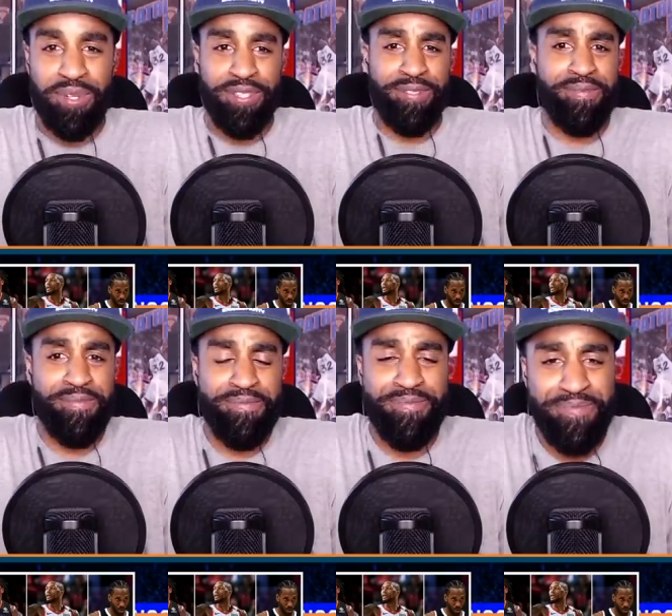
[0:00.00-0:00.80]
Dude, I
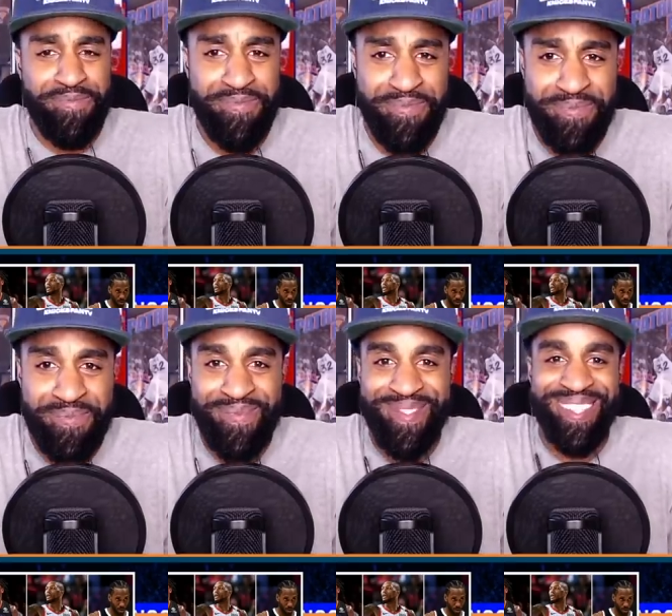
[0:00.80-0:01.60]
respect it. I mean,
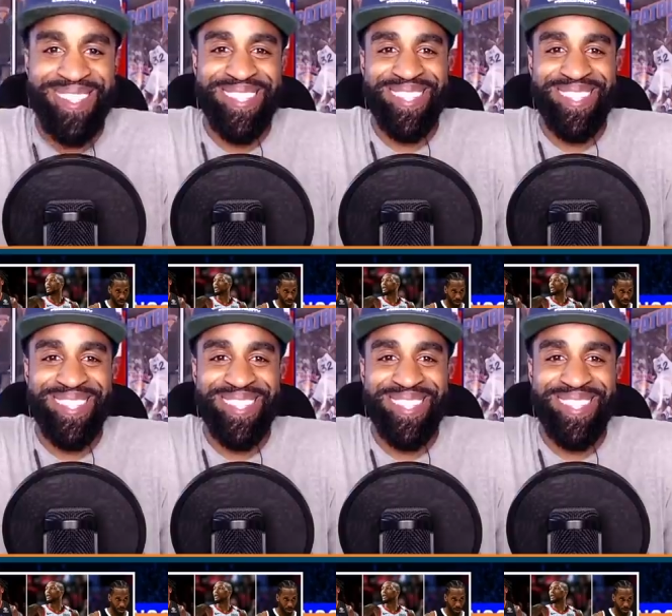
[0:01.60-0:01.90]
I, I, I